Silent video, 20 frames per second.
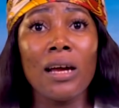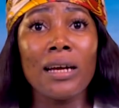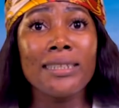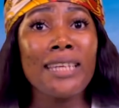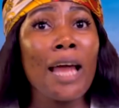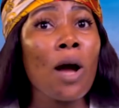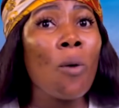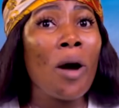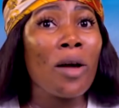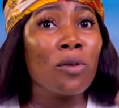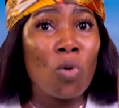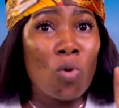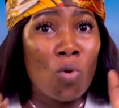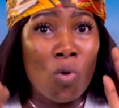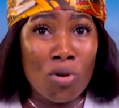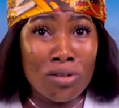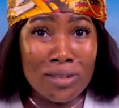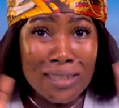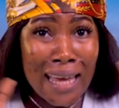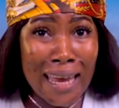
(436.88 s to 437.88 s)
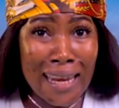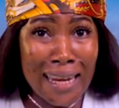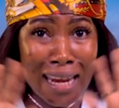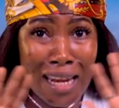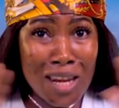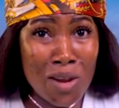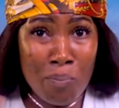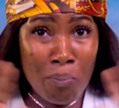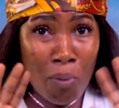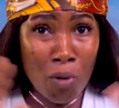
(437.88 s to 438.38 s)
That one no concern
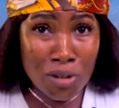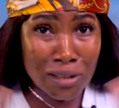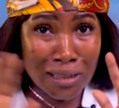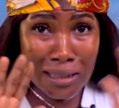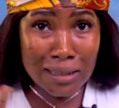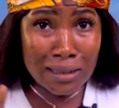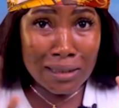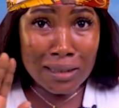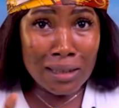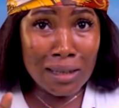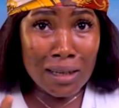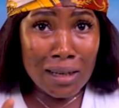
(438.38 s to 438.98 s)
anybody.